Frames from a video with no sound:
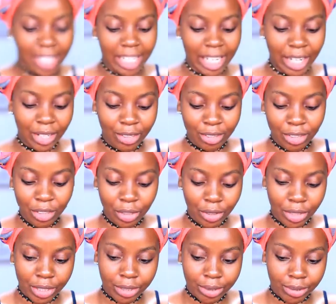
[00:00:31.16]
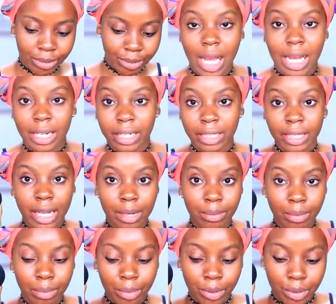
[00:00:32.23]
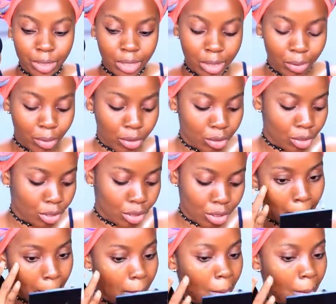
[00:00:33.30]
you know the drill, and a damp beauty sponge.